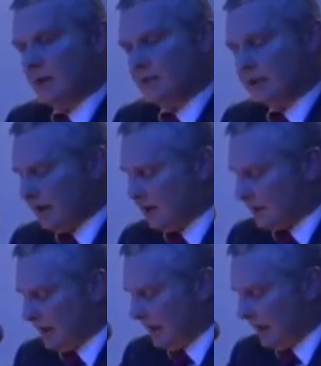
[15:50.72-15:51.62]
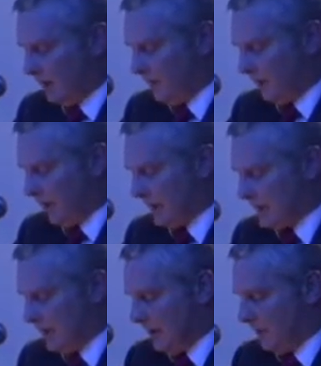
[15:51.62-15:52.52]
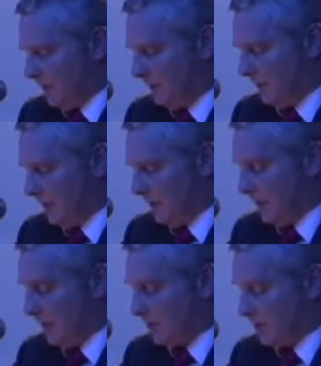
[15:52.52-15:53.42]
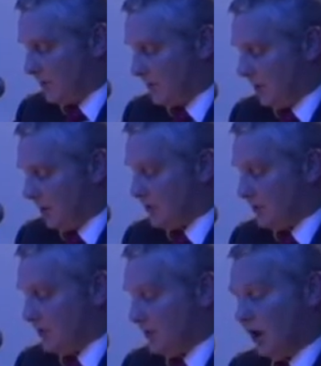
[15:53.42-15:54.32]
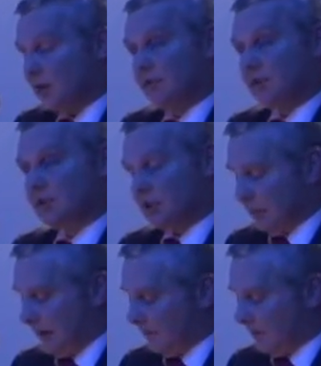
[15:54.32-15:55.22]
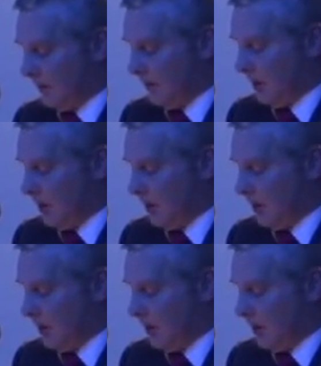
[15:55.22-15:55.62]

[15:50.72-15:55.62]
Think, for example, of the Ulster's Covenant's commitment